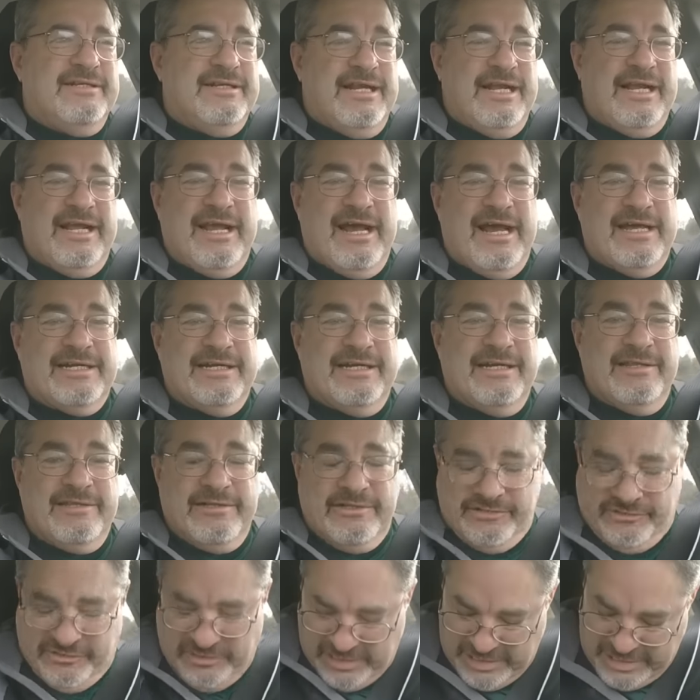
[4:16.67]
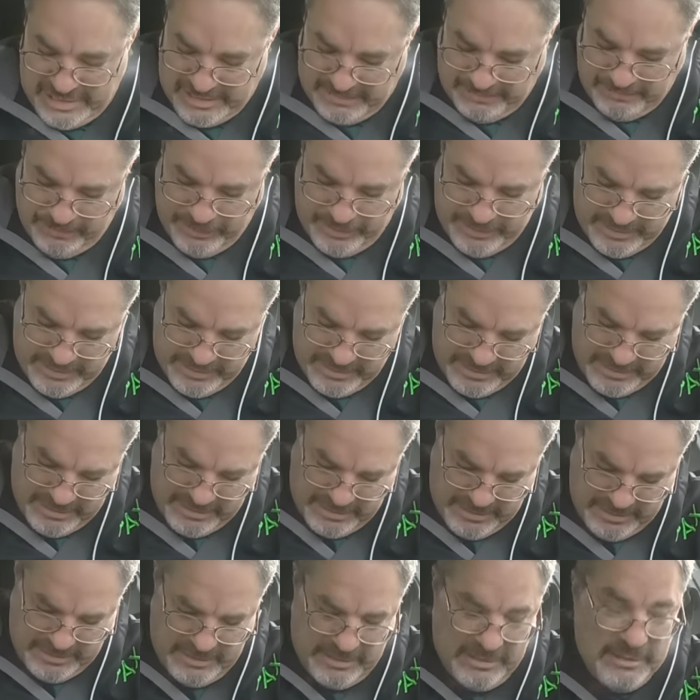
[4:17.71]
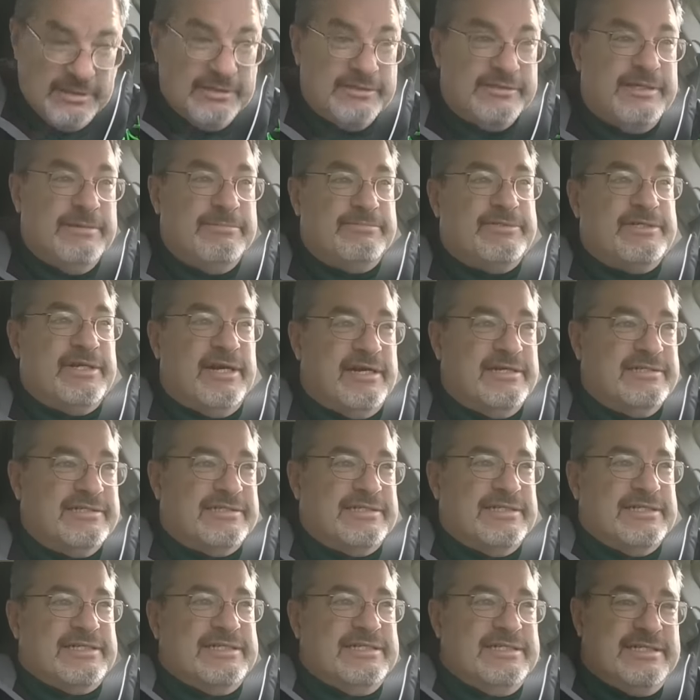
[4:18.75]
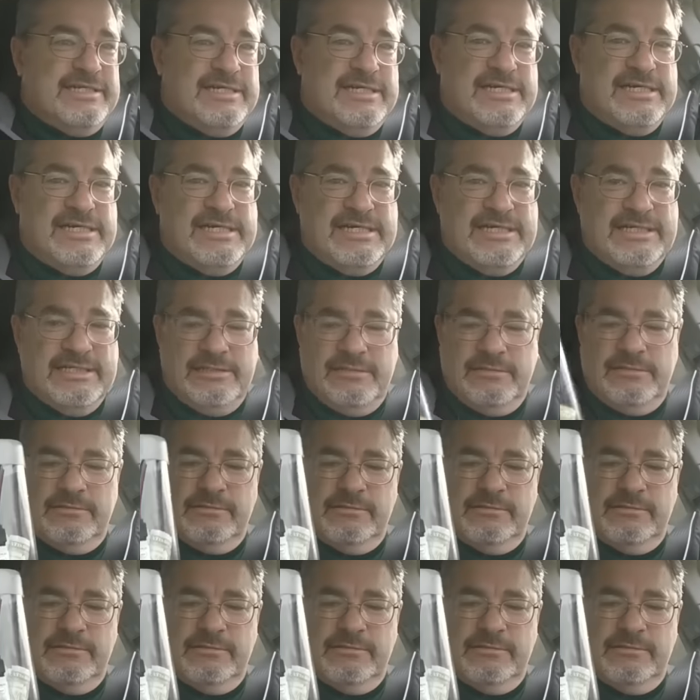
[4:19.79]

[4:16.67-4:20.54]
and I got another tip. Tip jar's looking good.